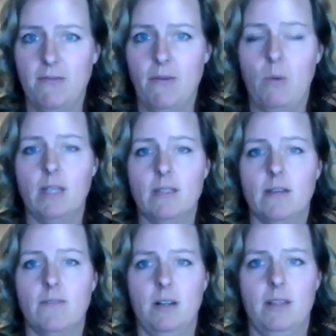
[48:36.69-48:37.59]
We
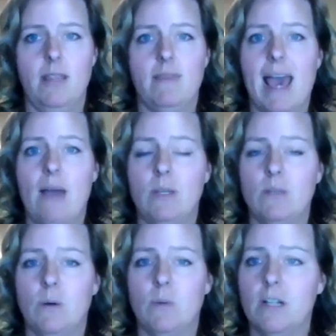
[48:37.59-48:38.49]
discovered that is
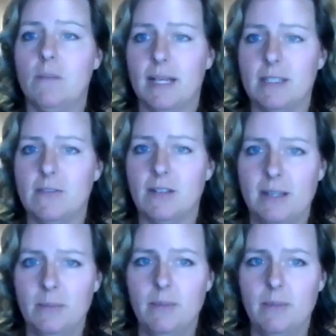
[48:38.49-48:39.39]
what worked best for
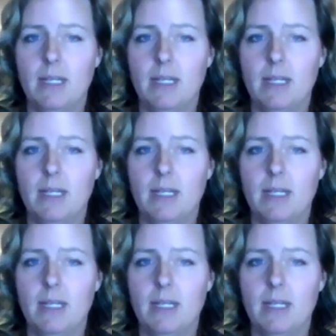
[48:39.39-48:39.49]
him.